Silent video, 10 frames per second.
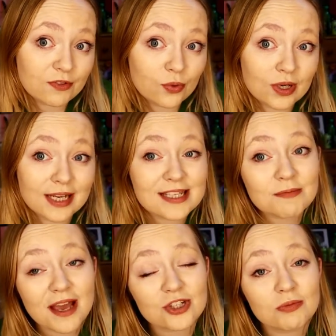if you want to get some
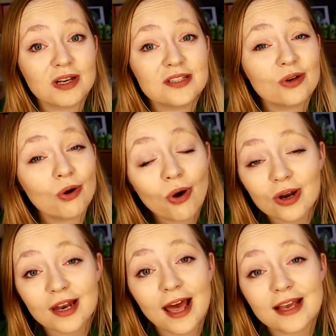extra money to go on
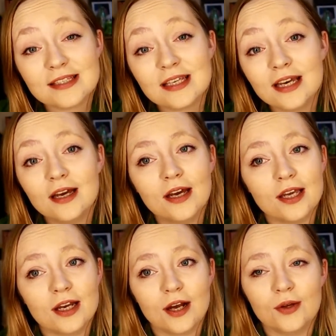holidays.
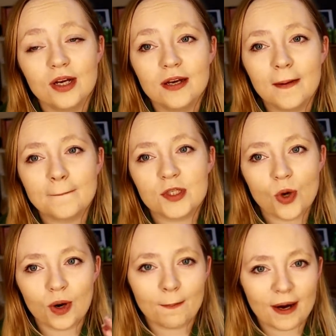You know, you
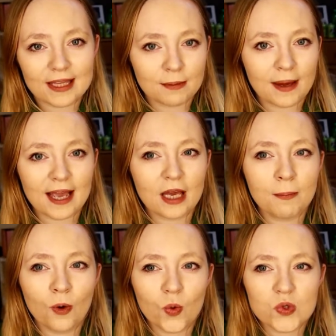don't want to break the bank,
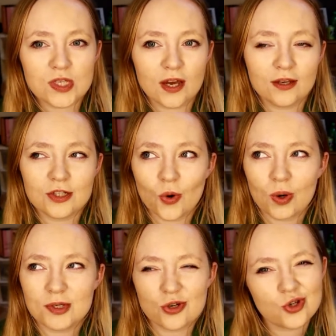but also you don't want to
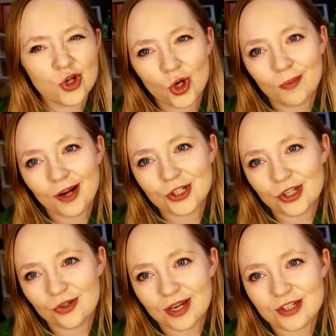be doing too much that
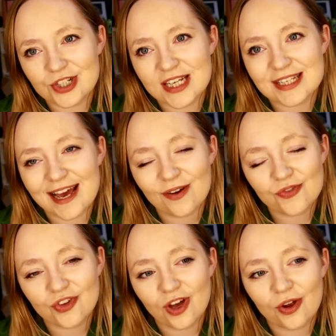you get stressed out.
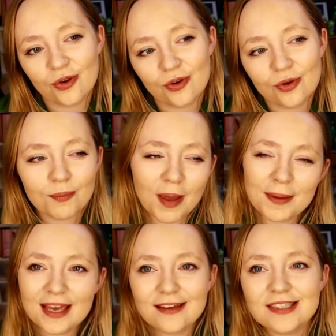So maybe
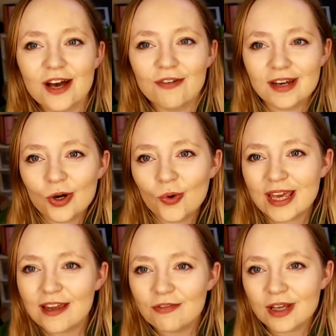get yourself a little
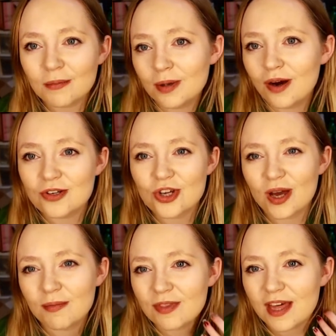evening
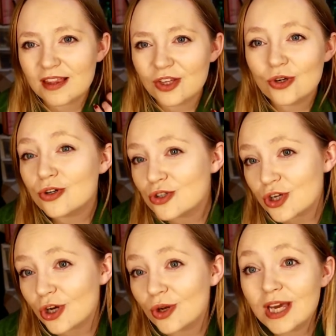part-time thing that you could
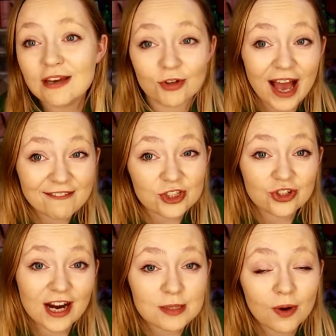do. If you have a
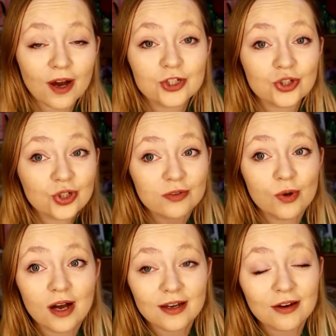trade behind you and you're
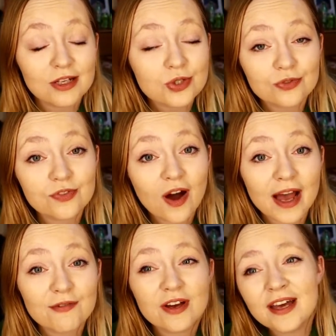working 9 till
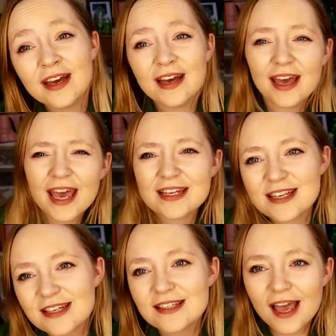5, it
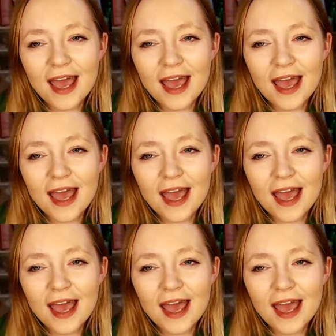does